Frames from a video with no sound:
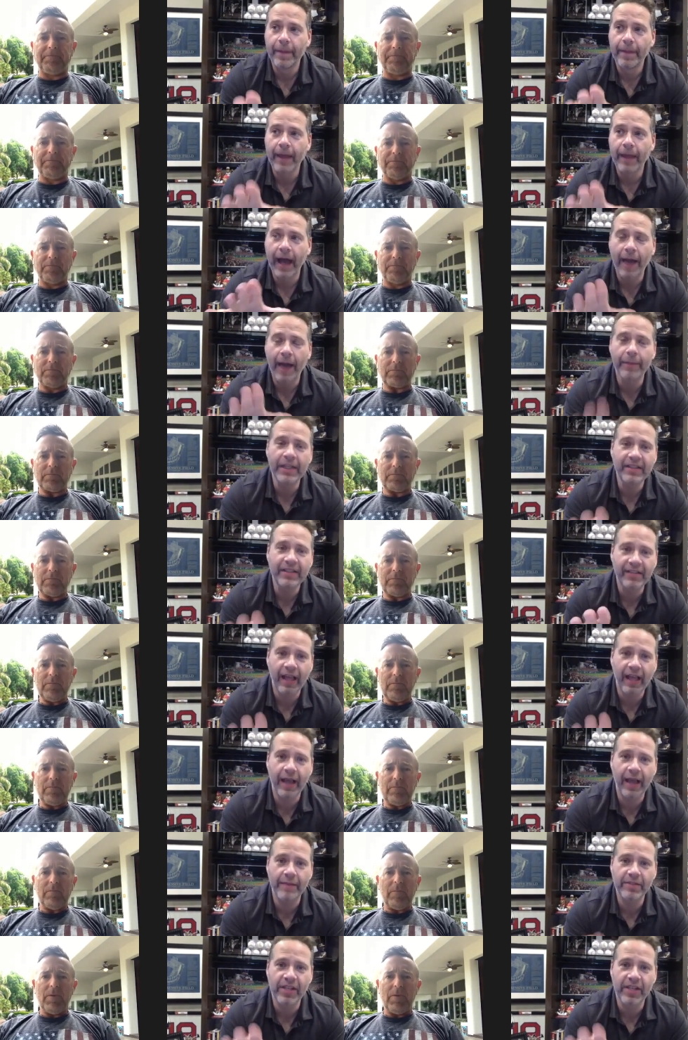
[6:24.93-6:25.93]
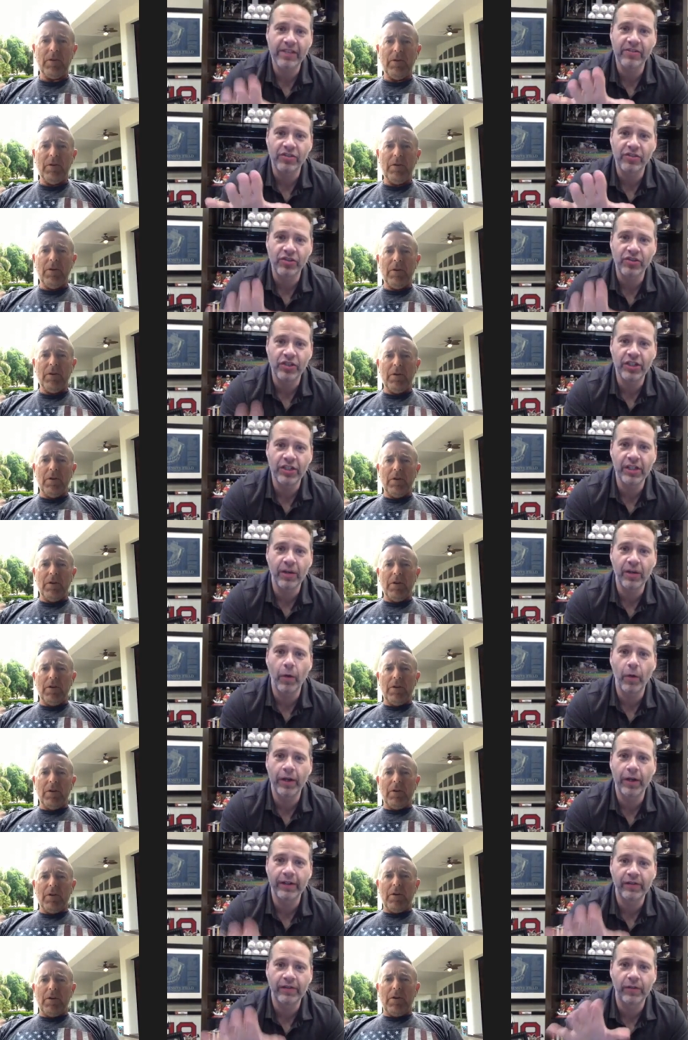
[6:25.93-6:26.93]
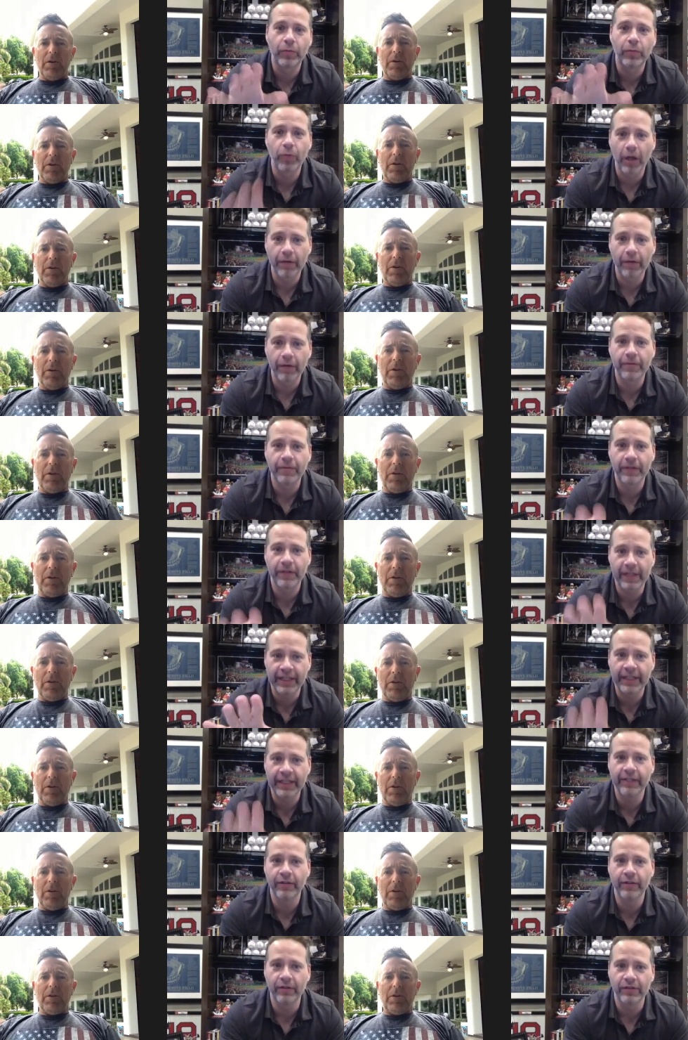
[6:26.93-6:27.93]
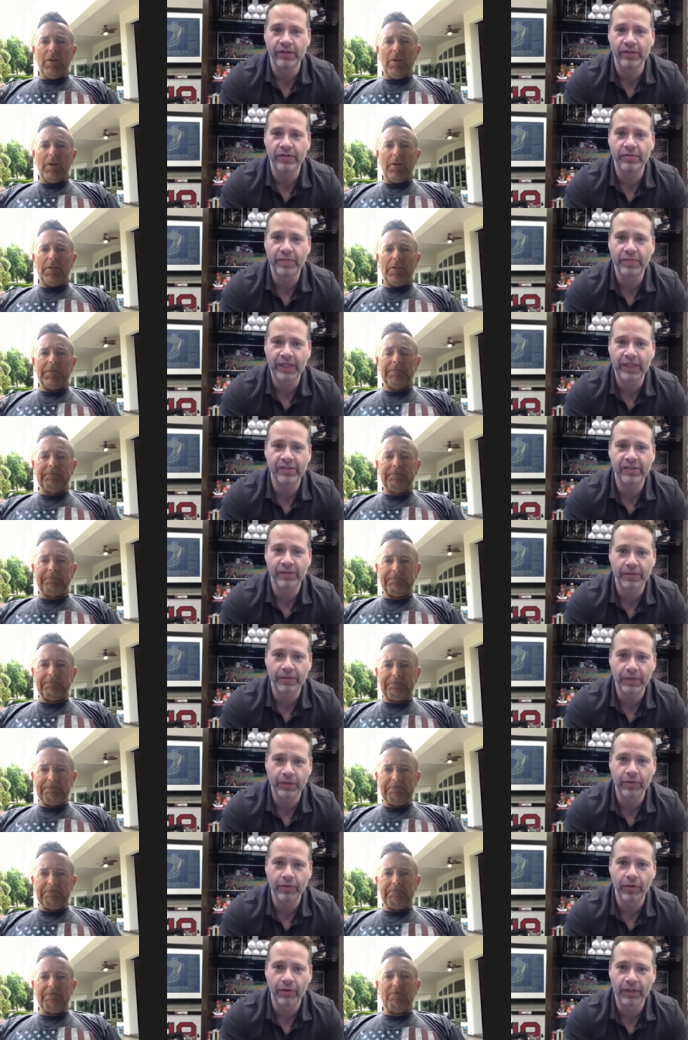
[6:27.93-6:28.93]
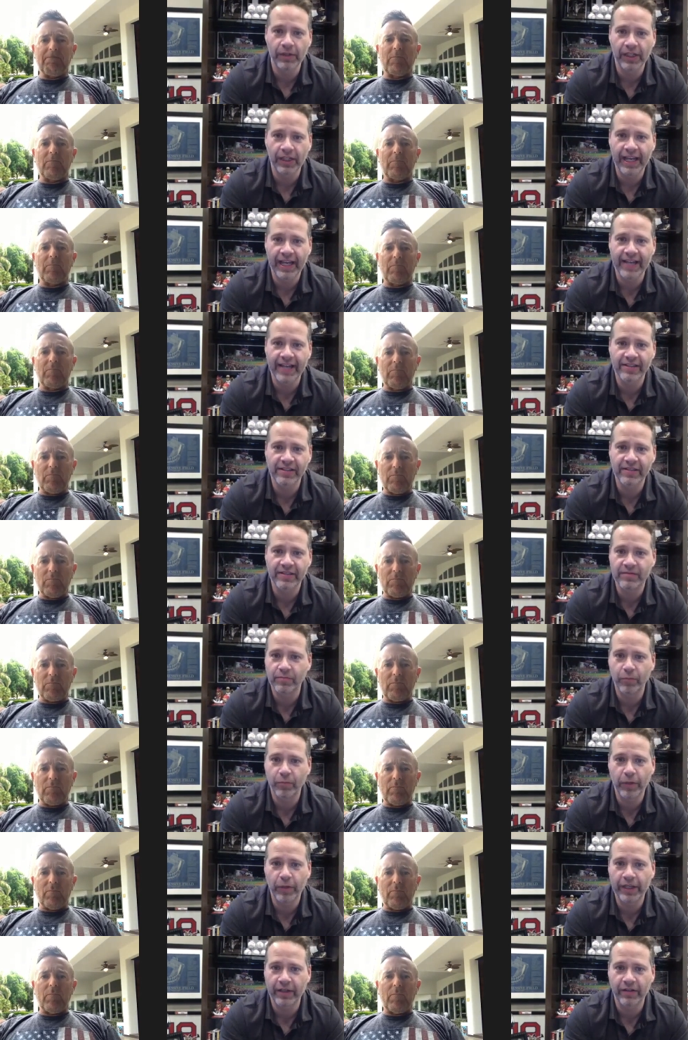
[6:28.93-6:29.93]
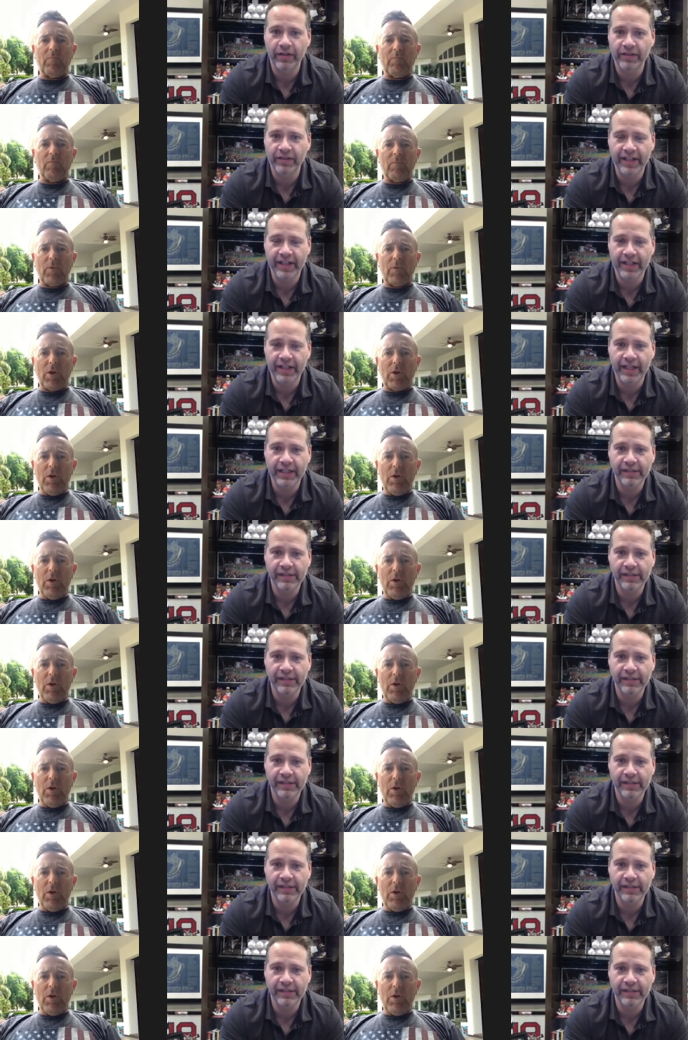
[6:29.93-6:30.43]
Speaker 1: How many times has Gino wanted to run for the hills because of you over the last week or 10 days?